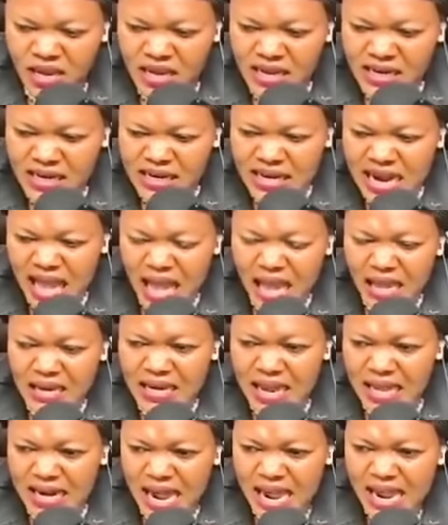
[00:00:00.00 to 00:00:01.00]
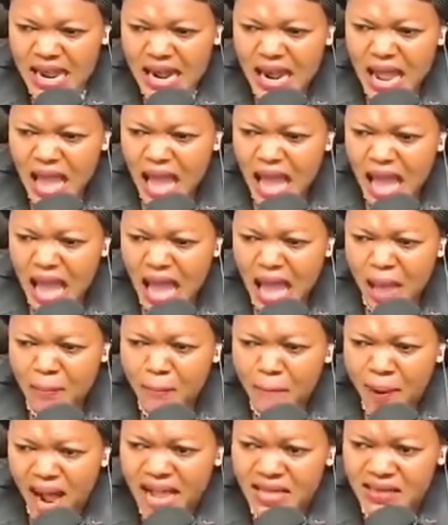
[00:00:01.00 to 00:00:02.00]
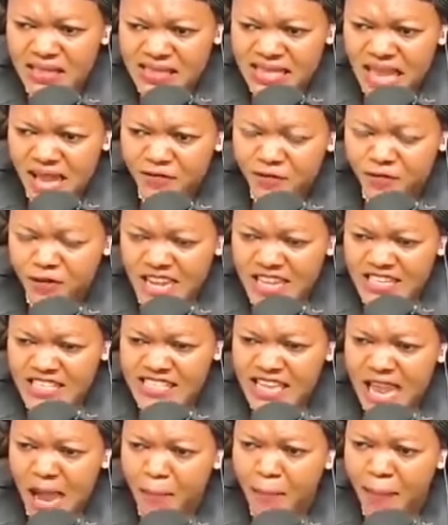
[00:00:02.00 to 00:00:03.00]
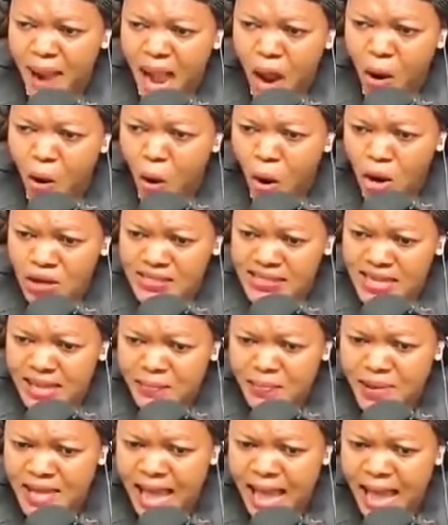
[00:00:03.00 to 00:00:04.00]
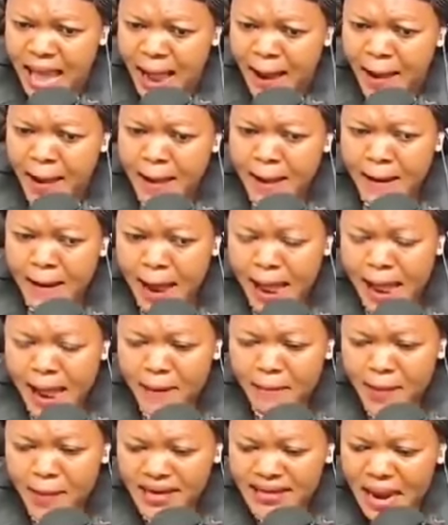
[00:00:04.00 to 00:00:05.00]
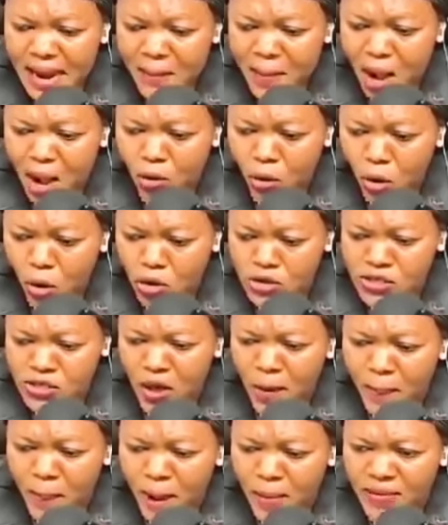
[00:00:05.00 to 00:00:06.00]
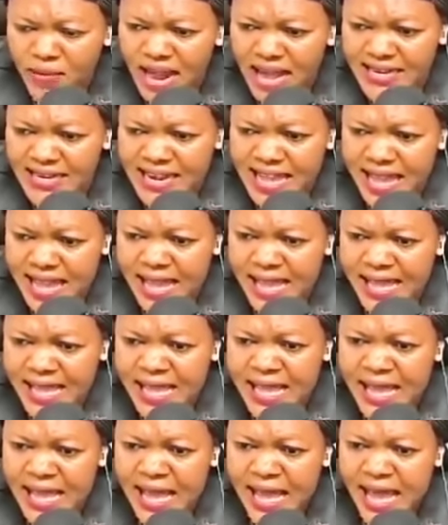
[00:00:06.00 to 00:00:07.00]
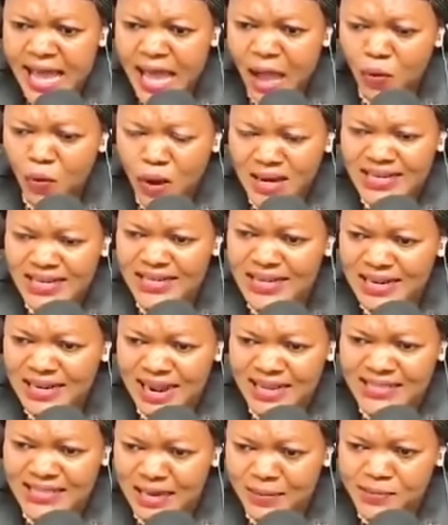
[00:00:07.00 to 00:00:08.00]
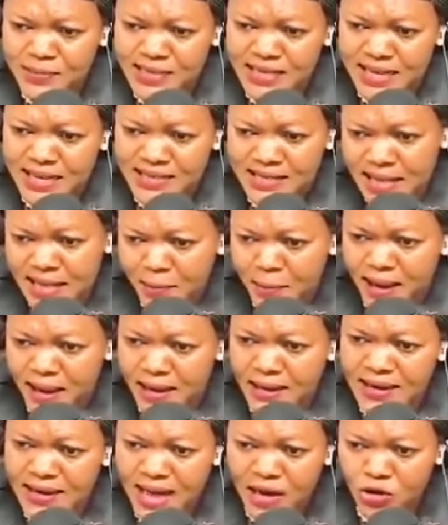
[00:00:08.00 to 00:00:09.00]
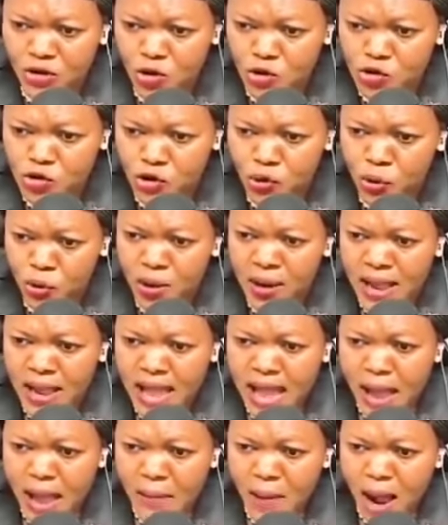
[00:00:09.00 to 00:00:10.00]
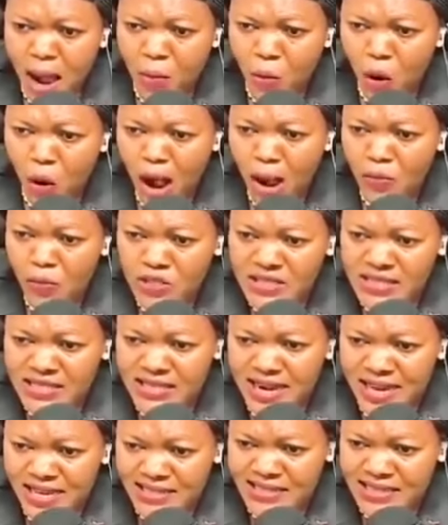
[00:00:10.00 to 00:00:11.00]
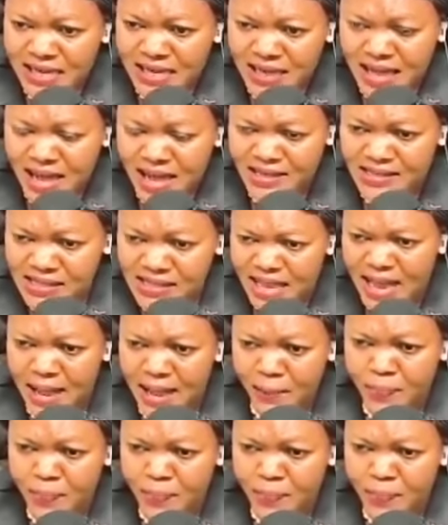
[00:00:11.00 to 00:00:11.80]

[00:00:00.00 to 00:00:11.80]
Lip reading: na nana ye e ba se Felicia ba o ho se bia madam akoso opam na de e wadidi na tem se sebe na no so e ma mo amotena se kan se